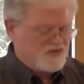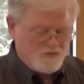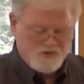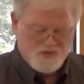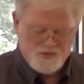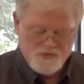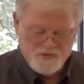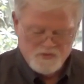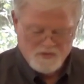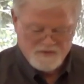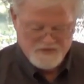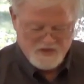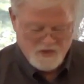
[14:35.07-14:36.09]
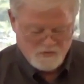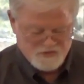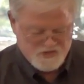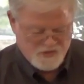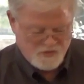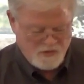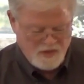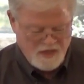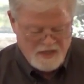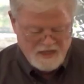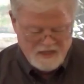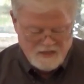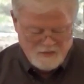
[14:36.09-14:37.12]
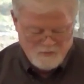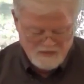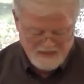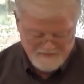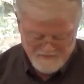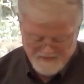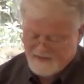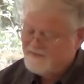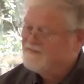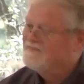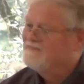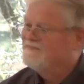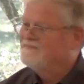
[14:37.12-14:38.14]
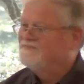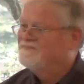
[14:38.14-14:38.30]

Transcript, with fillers: but it's so true of the culture we live in.